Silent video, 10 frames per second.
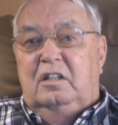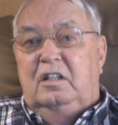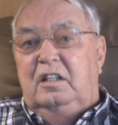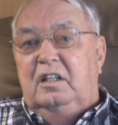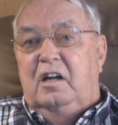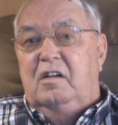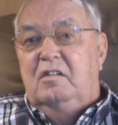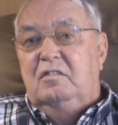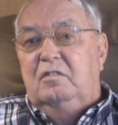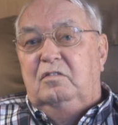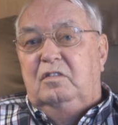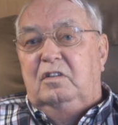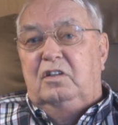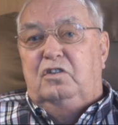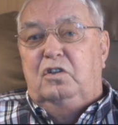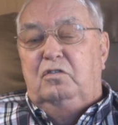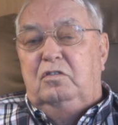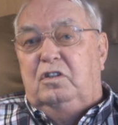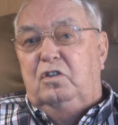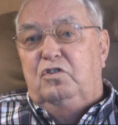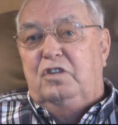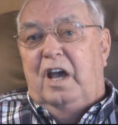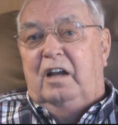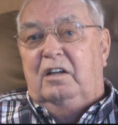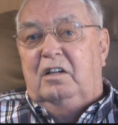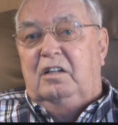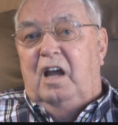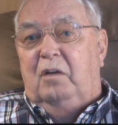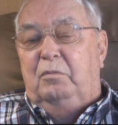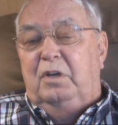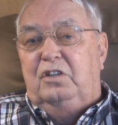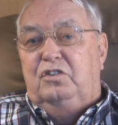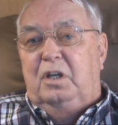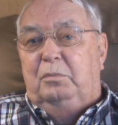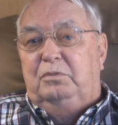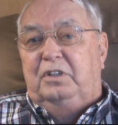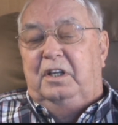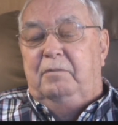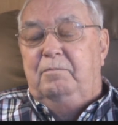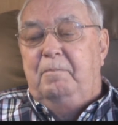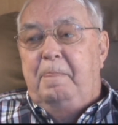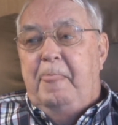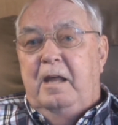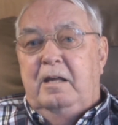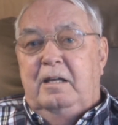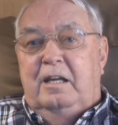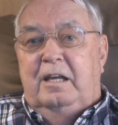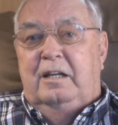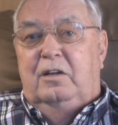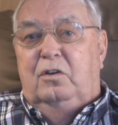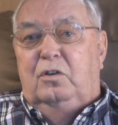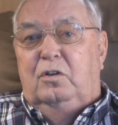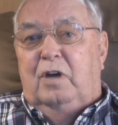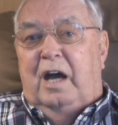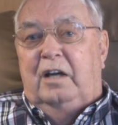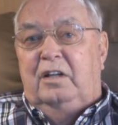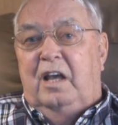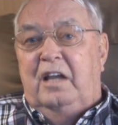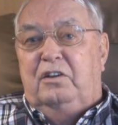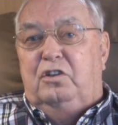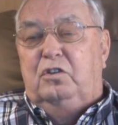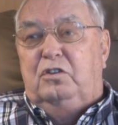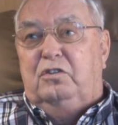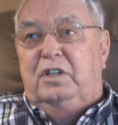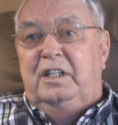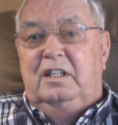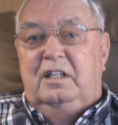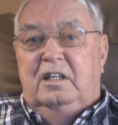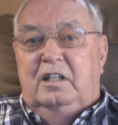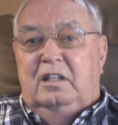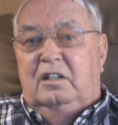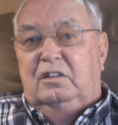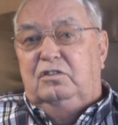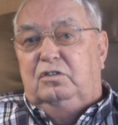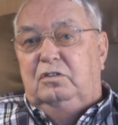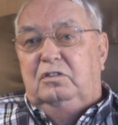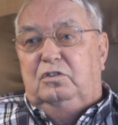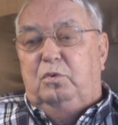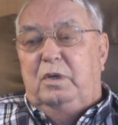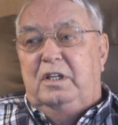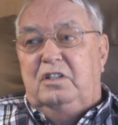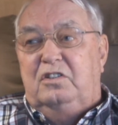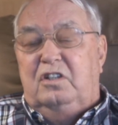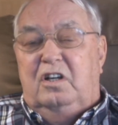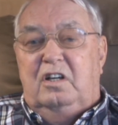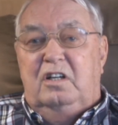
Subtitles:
It's too shallow to dock big ships there. And I had 2 or 3 Swedish